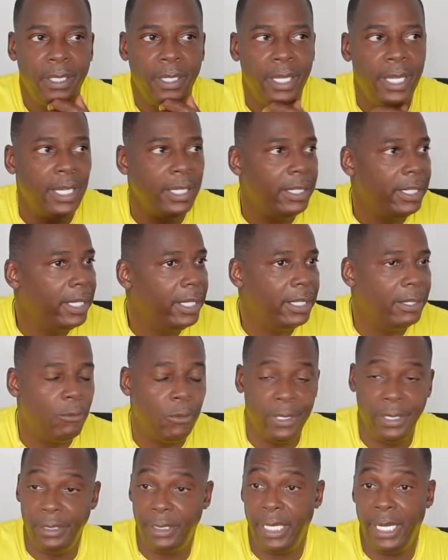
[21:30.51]
And then
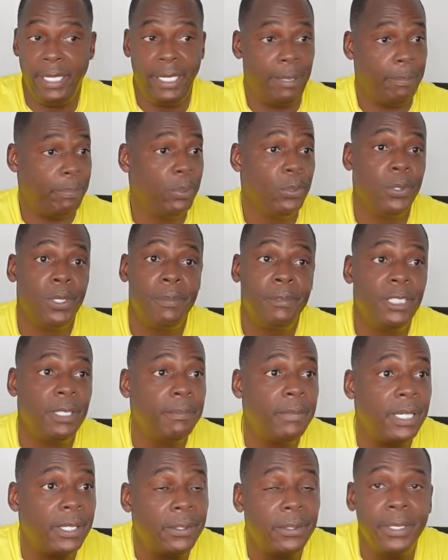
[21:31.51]
one day they pulled up to
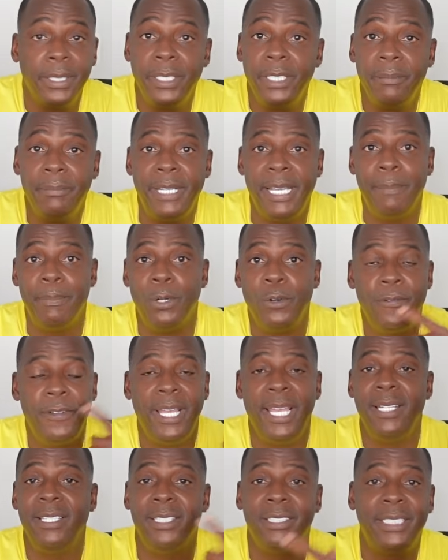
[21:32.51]
my crib. They both
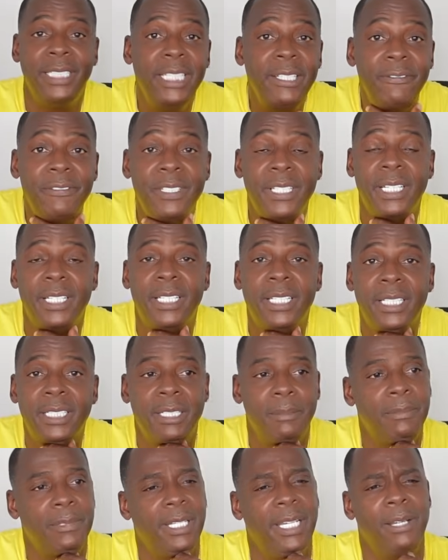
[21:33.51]
had their teeth done.
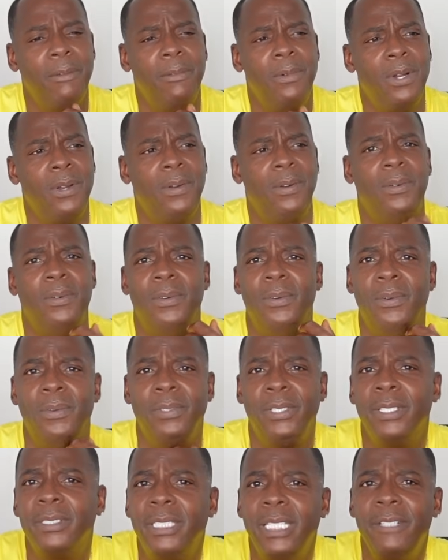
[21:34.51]
I'm like, whoa,
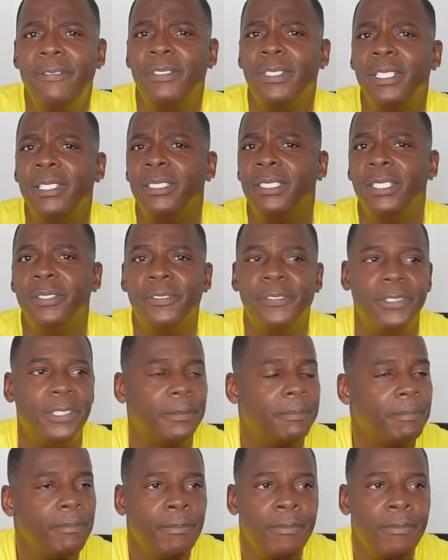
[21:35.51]
your teeth look different.